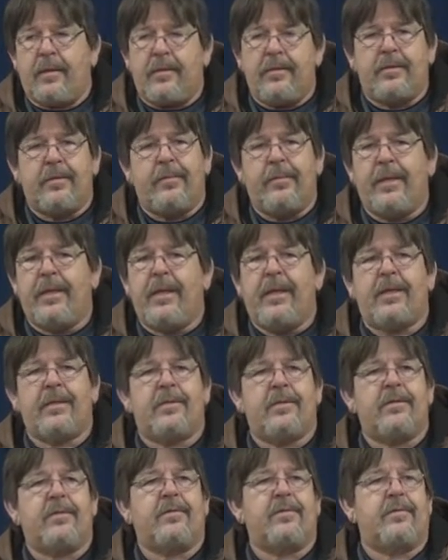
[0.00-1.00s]
and to me
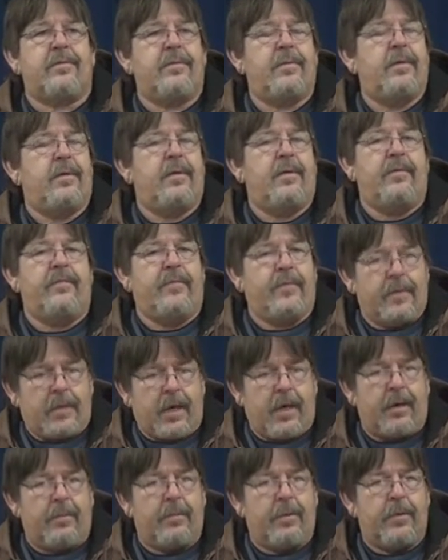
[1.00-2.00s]
that's just
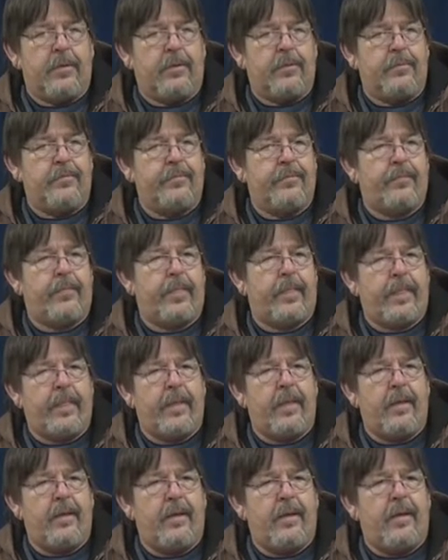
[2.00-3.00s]
phenomenal. Amen.
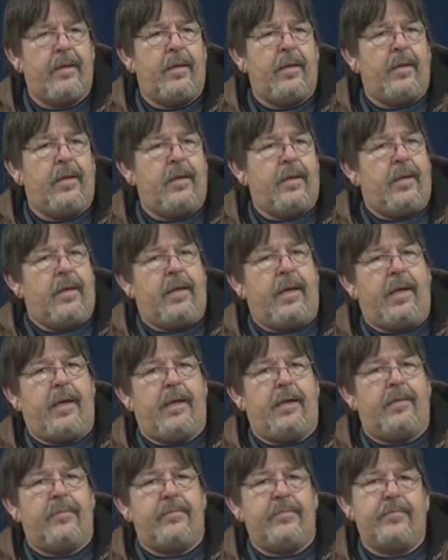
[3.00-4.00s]

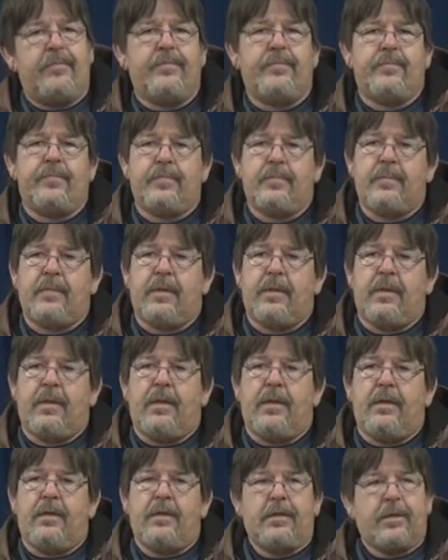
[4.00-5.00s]
And
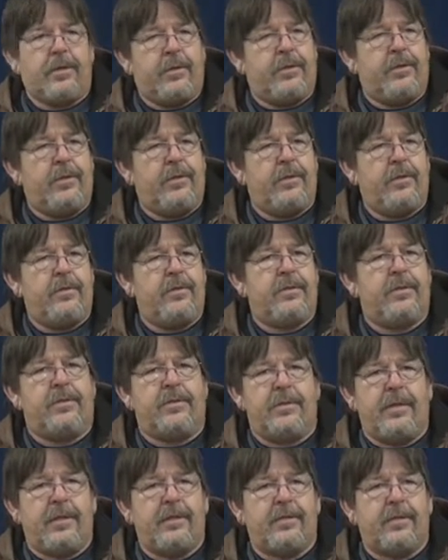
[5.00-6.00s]
the good news is
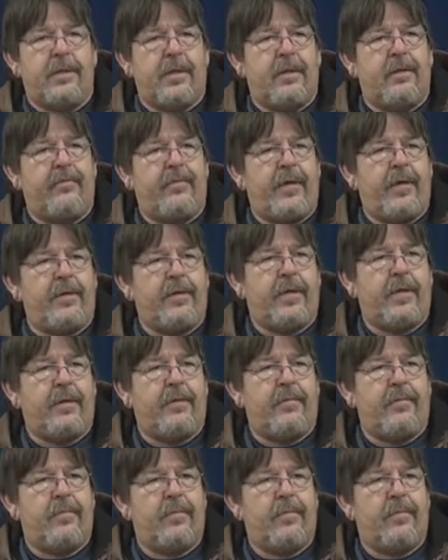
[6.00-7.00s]
yesterday I found
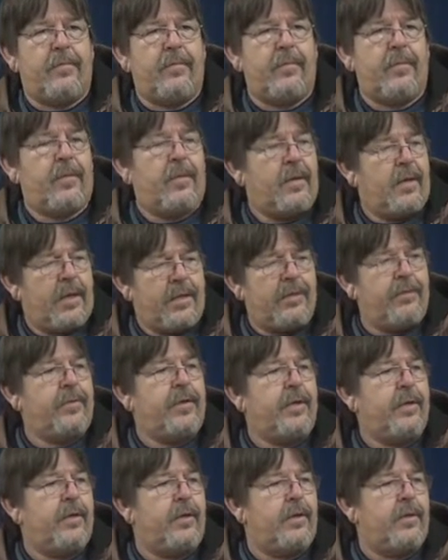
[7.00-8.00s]
out I do
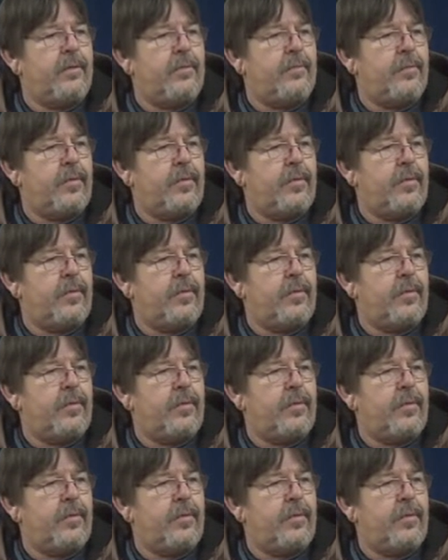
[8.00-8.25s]
get him